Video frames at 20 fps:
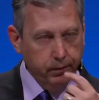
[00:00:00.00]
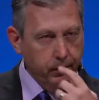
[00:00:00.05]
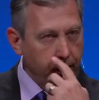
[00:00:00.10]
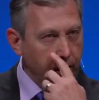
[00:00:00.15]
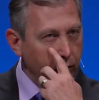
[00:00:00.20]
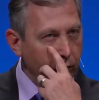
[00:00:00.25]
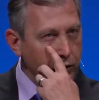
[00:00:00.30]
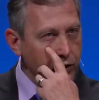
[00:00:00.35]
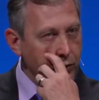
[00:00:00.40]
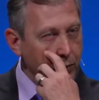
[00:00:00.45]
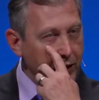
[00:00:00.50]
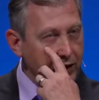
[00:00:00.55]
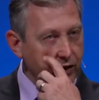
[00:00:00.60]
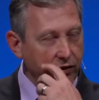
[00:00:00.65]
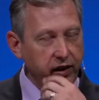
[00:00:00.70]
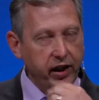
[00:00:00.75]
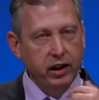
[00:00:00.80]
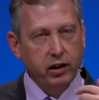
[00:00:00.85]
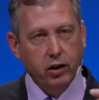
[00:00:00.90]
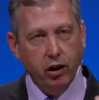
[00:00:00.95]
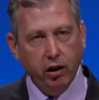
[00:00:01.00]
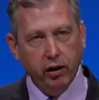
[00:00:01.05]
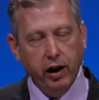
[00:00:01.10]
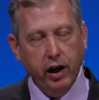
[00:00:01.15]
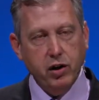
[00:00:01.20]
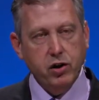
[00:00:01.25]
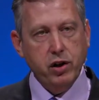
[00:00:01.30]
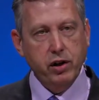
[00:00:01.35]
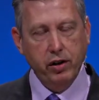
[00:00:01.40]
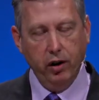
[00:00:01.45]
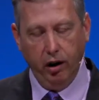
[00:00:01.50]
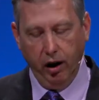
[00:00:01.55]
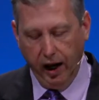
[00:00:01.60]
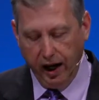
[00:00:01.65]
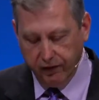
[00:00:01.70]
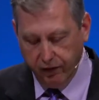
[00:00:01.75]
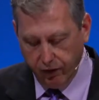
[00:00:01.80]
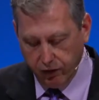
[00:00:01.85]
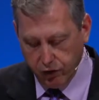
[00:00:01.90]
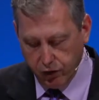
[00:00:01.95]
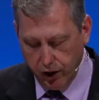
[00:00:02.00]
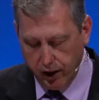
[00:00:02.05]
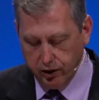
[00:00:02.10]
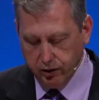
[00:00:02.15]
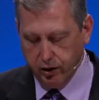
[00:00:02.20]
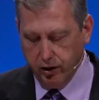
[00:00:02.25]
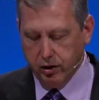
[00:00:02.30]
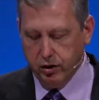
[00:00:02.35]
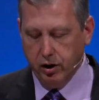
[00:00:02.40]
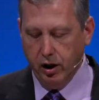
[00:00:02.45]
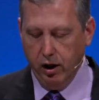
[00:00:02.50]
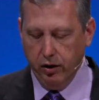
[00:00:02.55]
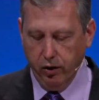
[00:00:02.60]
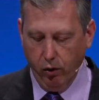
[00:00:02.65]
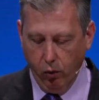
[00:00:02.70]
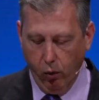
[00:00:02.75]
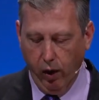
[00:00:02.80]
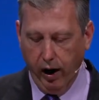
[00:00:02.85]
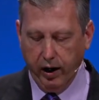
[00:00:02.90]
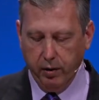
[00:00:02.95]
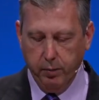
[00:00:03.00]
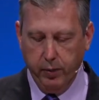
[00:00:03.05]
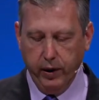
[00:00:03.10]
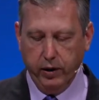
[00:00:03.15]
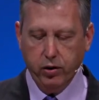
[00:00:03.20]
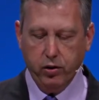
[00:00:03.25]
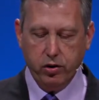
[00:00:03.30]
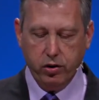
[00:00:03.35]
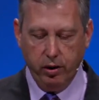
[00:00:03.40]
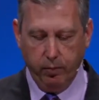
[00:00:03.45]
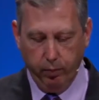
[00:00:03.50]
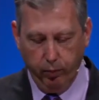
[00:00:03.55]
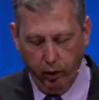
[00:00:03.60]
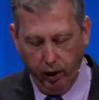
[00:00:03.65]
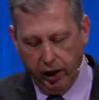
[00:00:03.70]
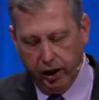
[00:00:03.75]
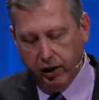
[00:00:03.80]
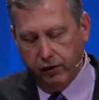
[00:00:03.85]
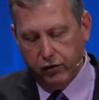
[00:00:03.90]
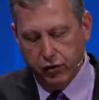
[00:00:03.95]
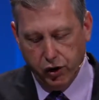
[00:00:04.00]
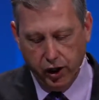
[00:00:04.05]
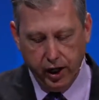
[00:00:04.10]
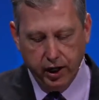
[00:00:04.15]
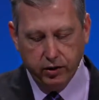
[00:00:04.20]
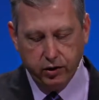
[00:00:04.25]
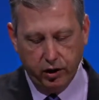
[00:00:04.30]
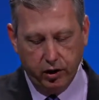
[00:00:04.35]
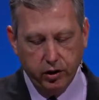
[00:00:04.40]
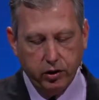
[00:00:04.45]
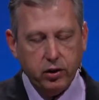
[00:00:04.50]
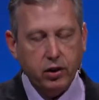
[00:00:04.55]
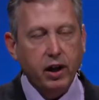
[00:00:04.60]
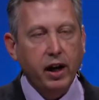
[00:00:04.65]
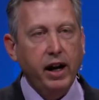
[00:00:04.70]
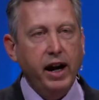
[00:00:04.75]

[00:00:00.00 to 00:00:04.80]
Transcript: which speaks of the incarnation and the life of Jesus. The wine pictures the blood of Jesus.